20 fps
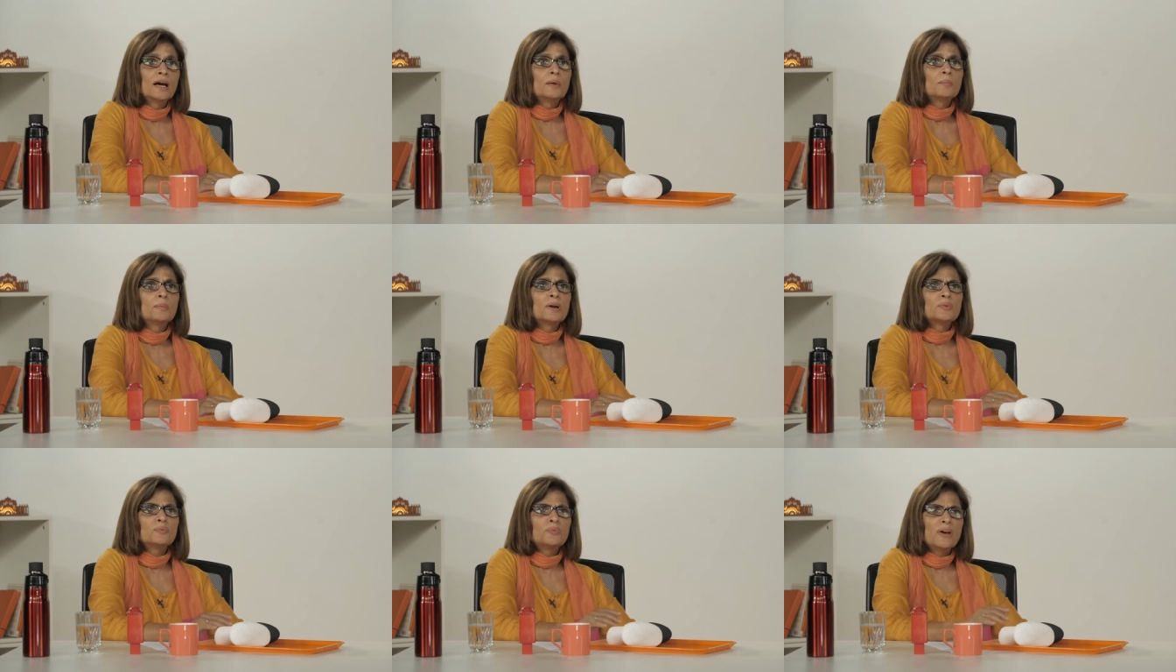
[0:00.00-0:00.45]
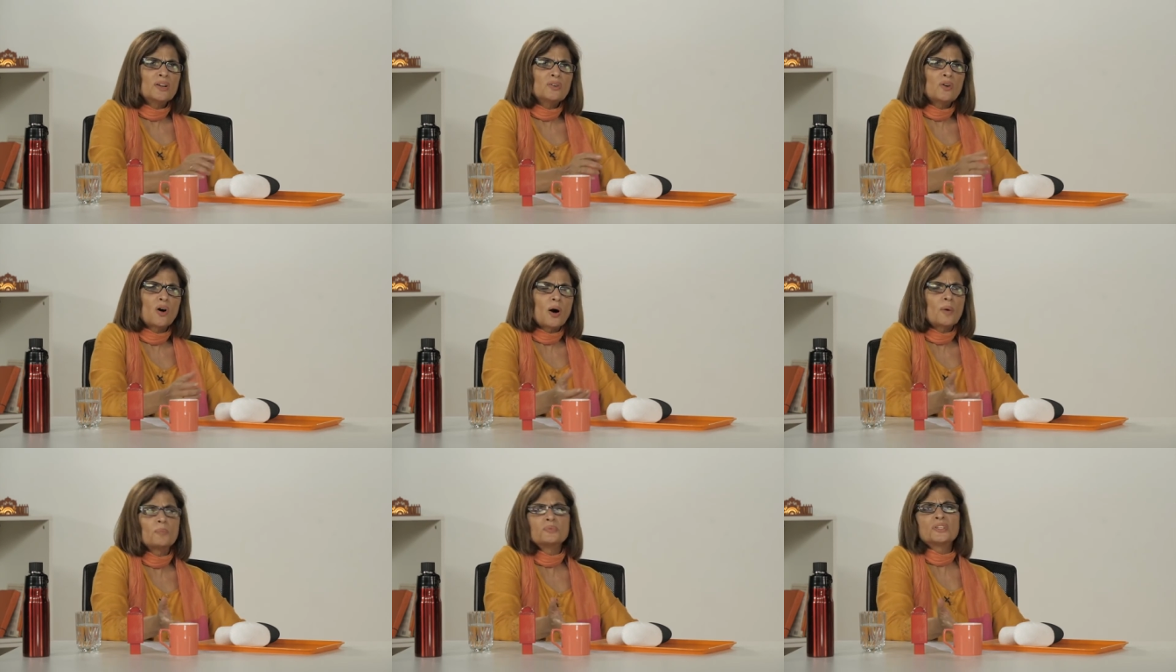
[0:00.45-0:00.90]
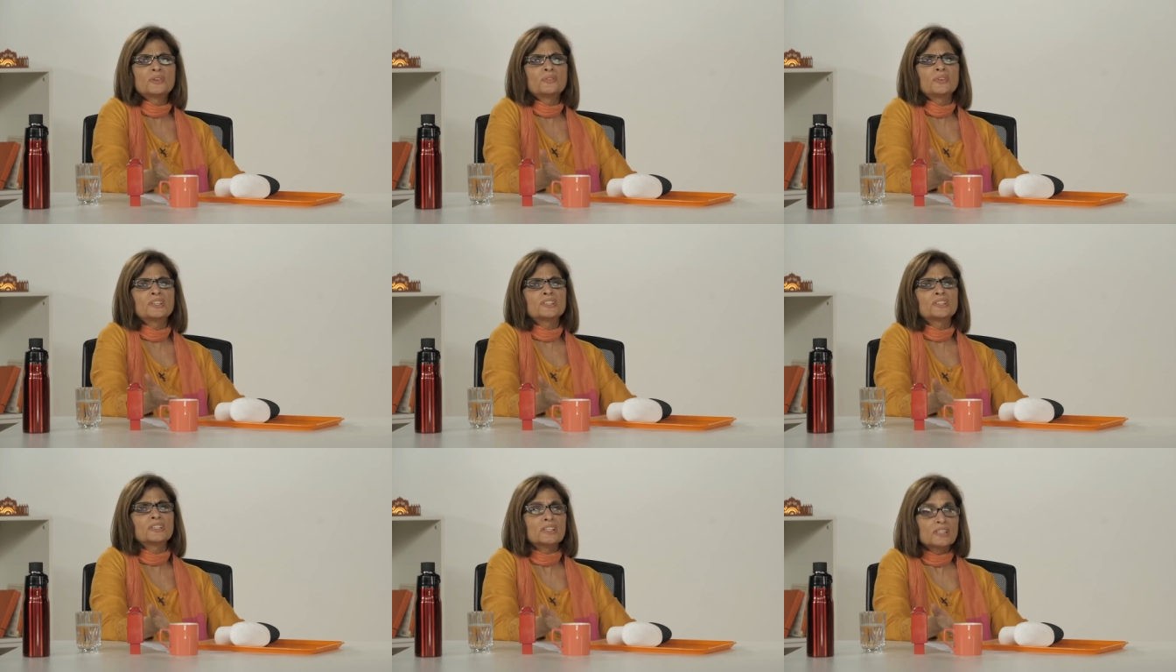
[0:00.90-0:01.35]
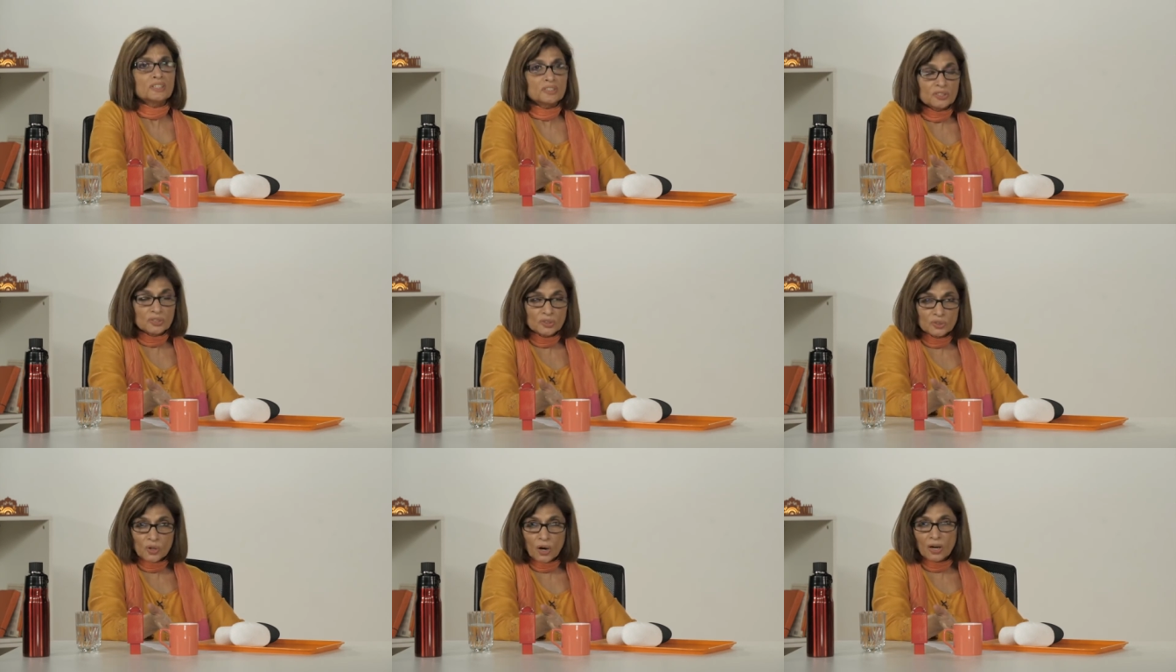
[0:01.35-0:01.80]
But when observation
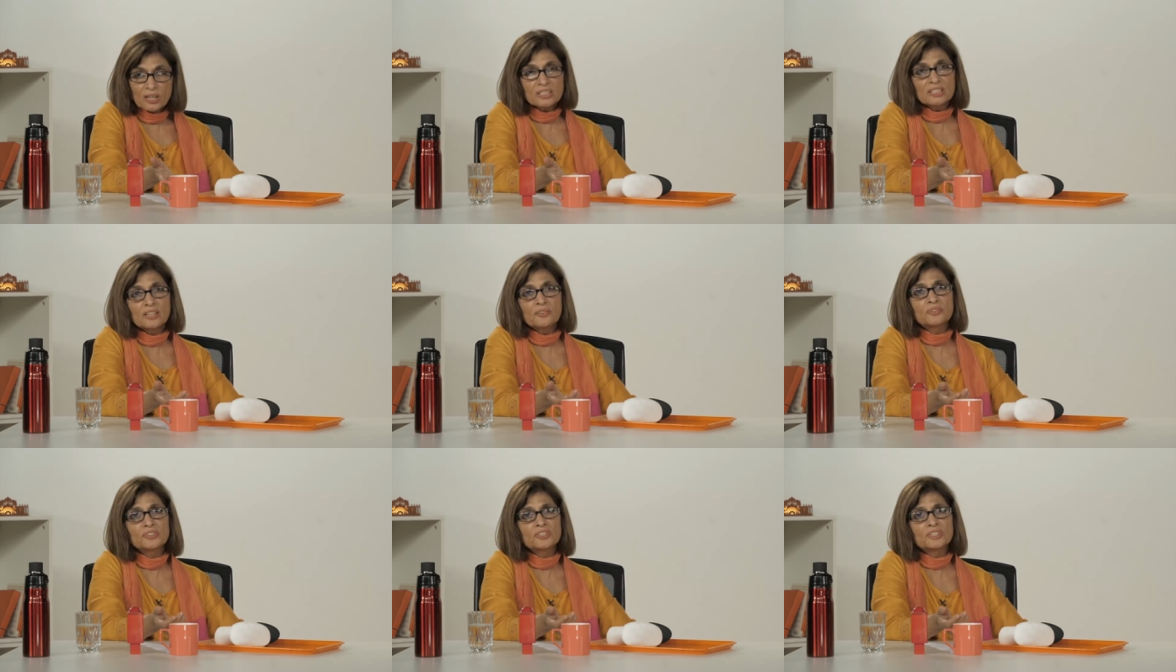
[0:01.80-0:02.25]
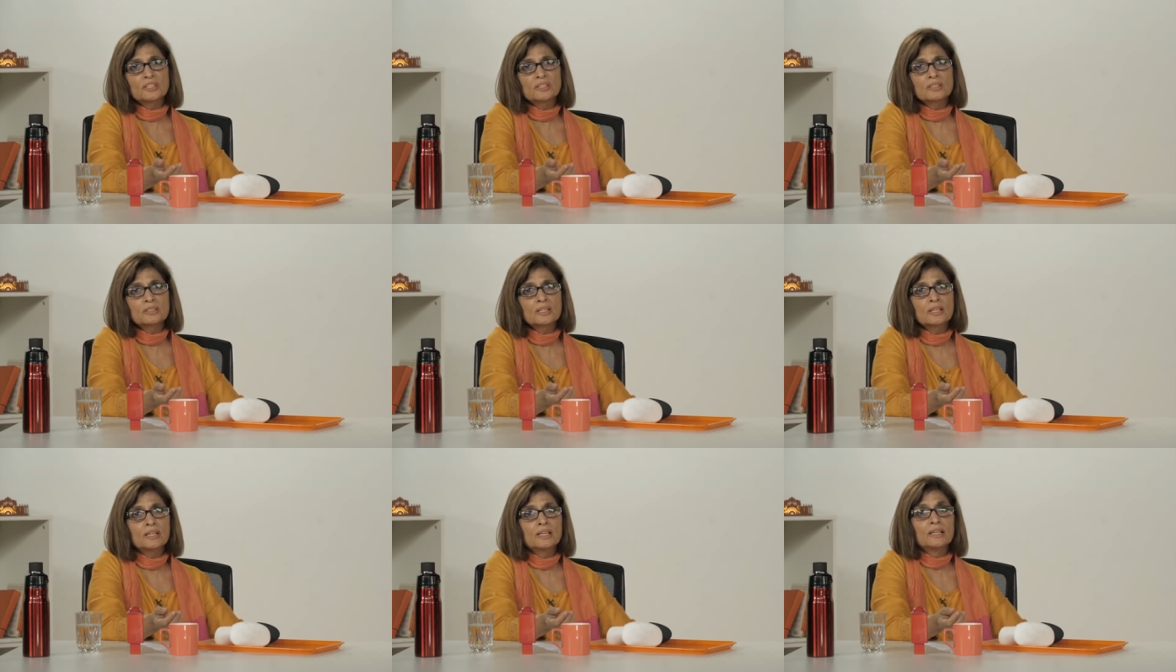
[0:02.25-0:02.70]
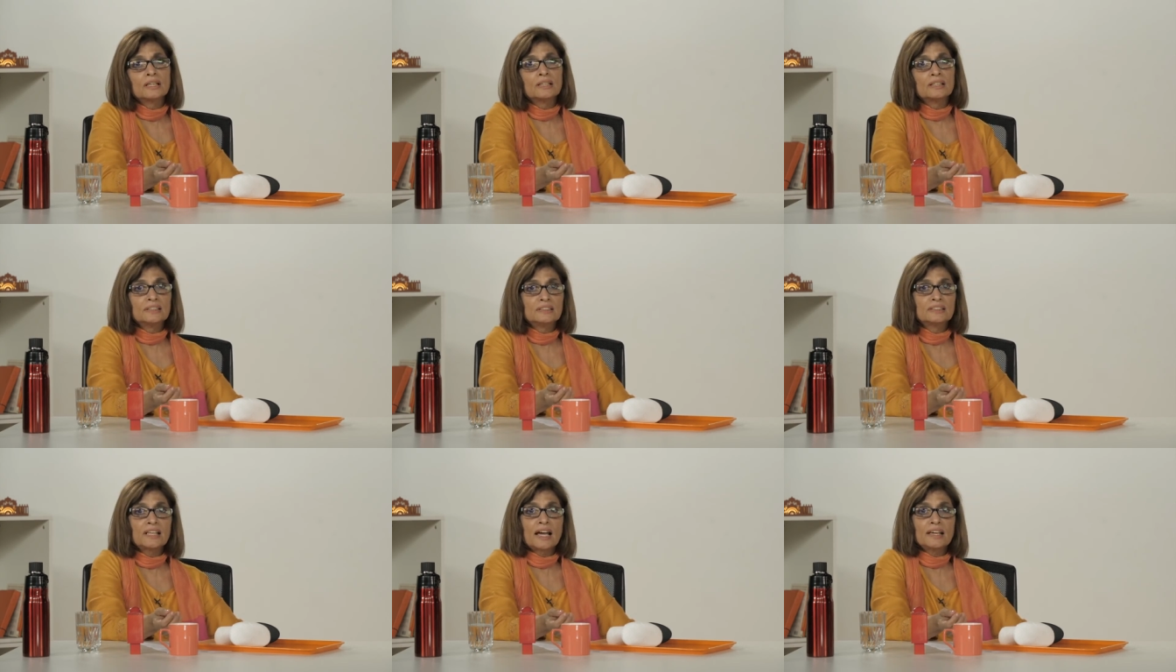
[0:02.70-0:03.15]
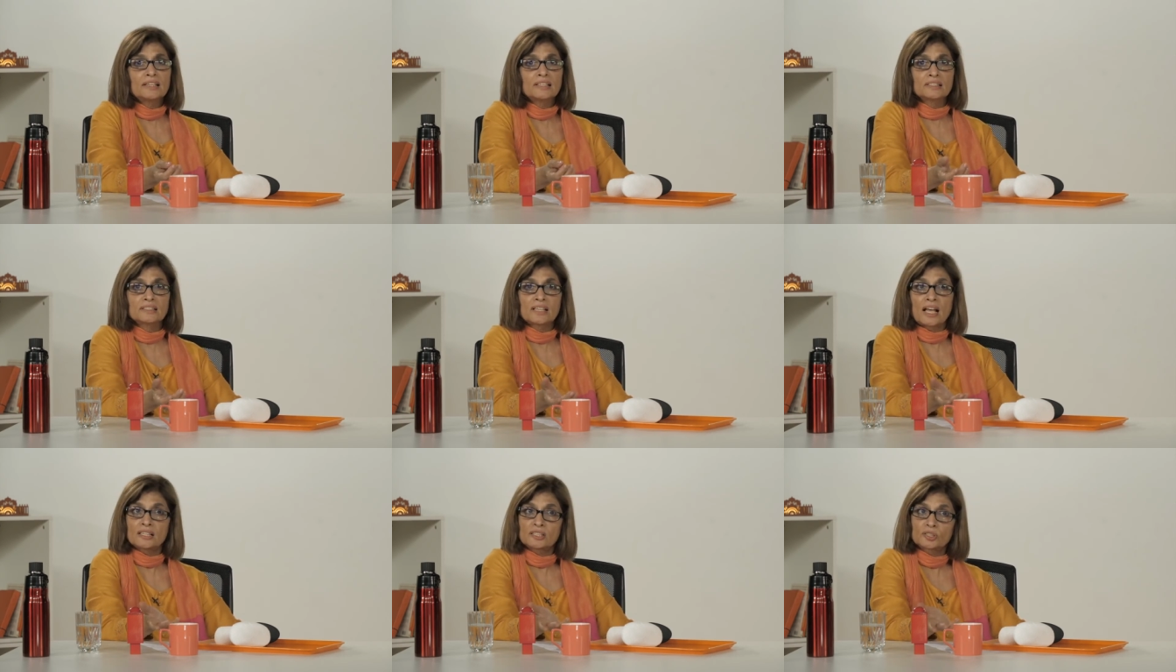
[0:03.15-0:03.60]
is not sufficient,
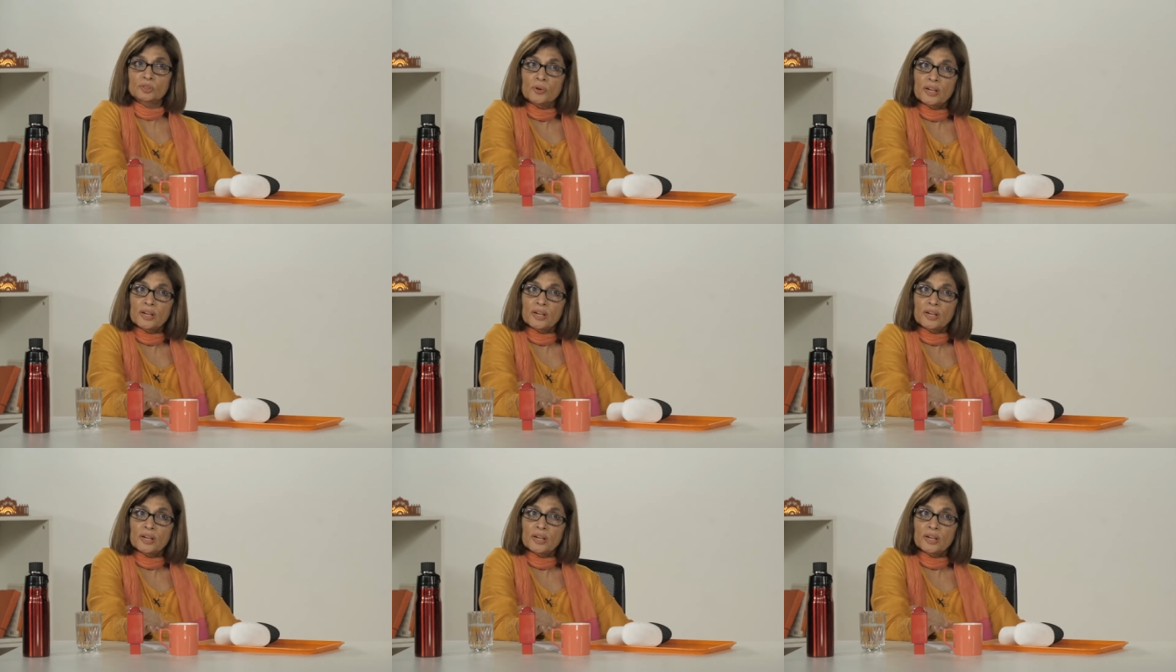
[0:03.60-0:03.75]
designers ask